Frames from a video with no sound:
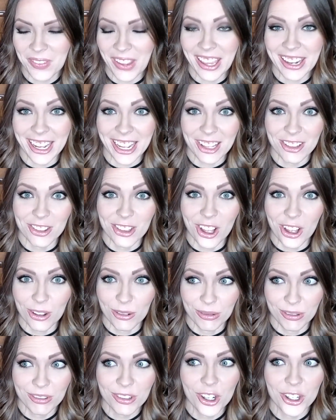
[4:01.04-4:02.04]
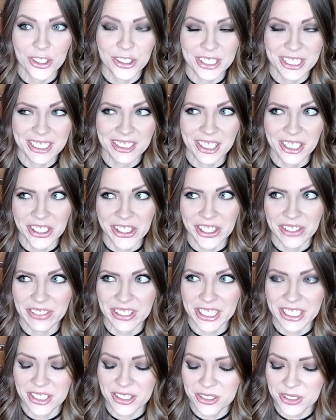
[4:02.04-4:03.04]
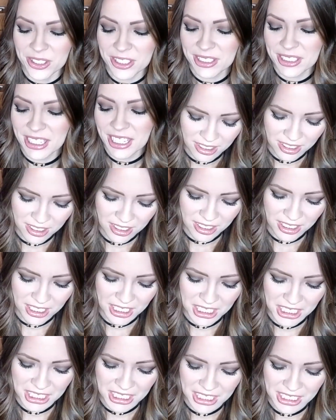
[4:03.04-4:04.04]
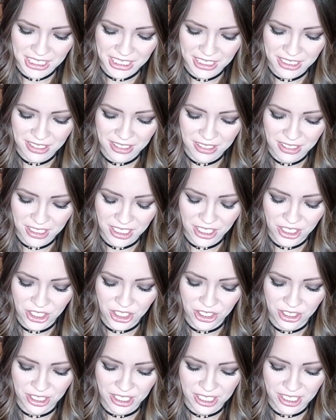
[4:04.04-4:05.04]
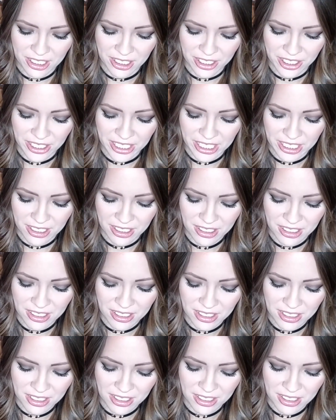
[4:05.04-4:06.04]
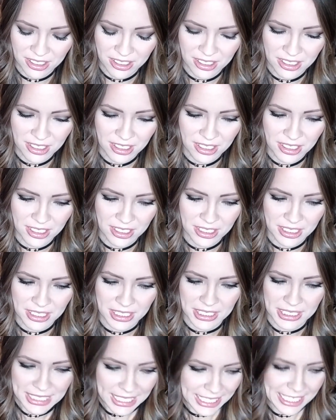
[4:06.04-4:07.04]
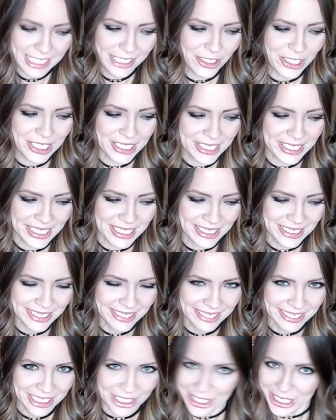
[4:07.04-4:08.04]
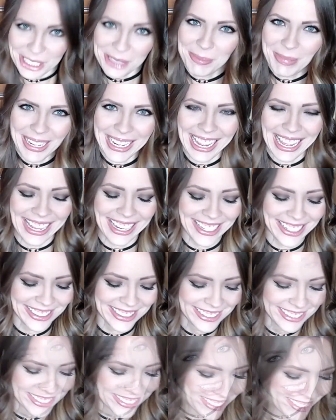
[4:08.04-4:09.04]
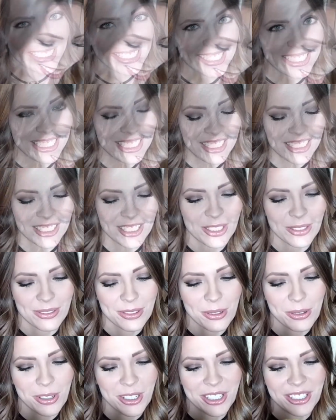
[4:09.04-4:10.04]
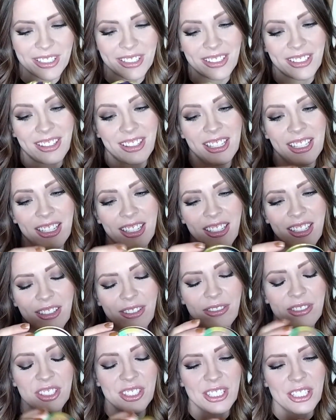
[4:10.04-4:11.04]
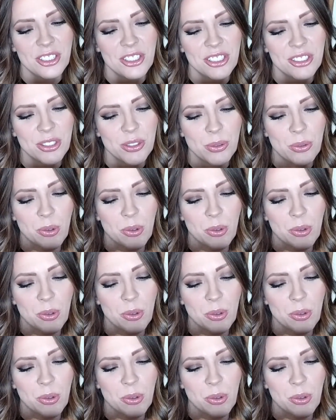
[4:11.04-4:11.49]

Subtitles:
and I love her decluttering videos. I should declutter it. Dang it, Jessica. You're in my head. Next is, of course, the Physicians